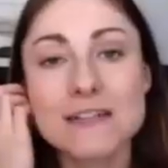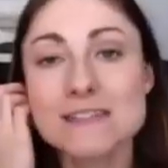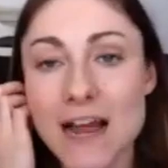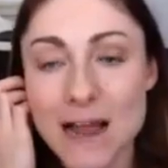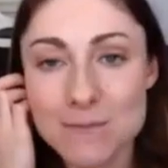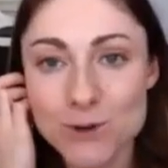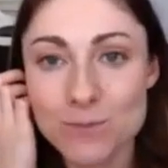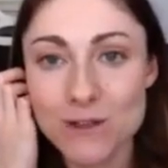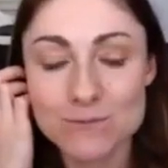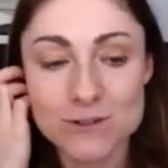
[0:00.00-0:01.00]
it's time for you
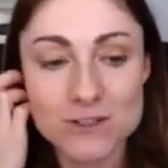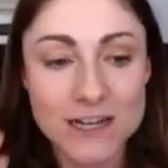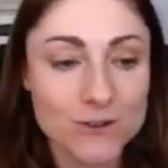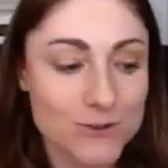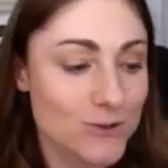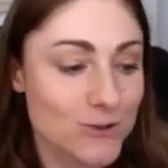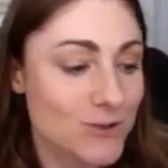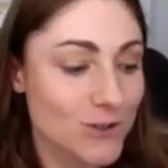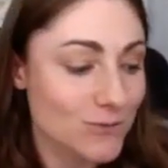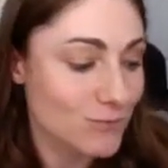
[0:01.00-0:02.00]
to plan for centers, you
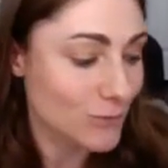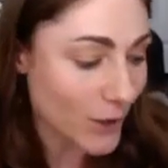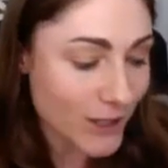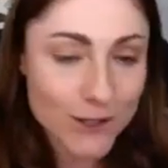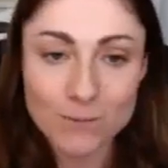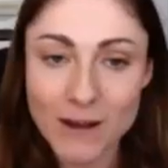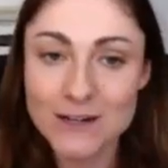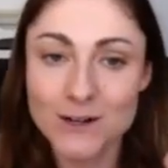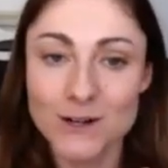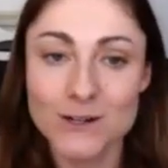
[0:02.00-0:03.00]
just look at your
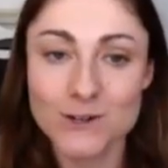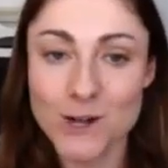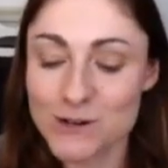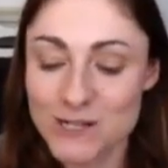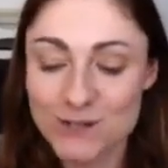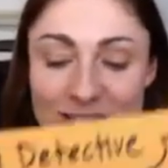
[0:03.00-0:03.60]
binder, you know what you